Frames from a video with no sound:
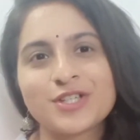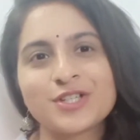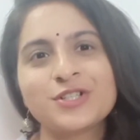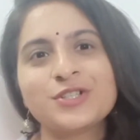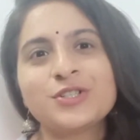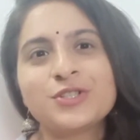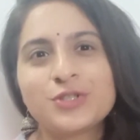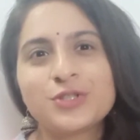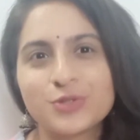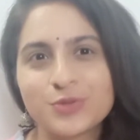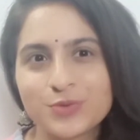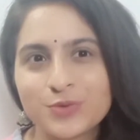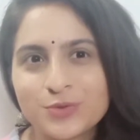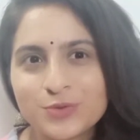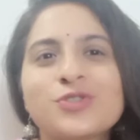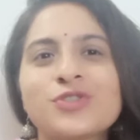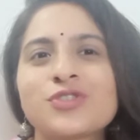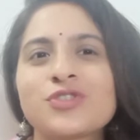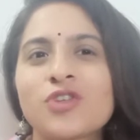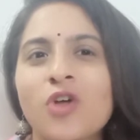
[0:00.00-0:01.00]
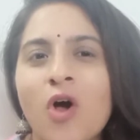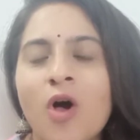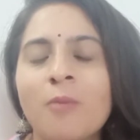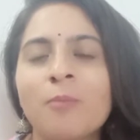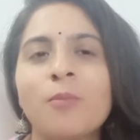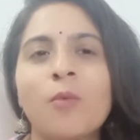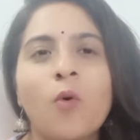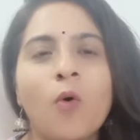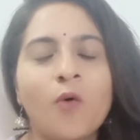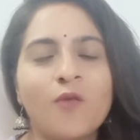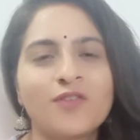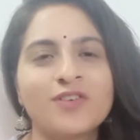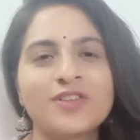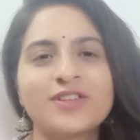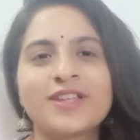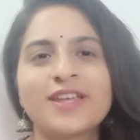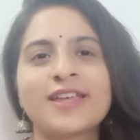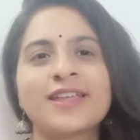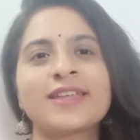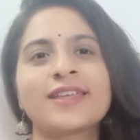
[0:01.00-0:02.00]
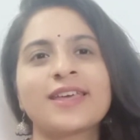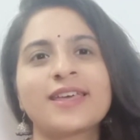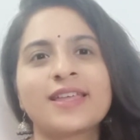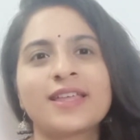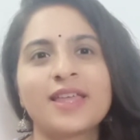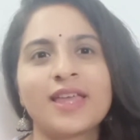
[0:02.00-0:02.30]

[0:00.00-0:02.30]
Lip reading: can do to stop overthinking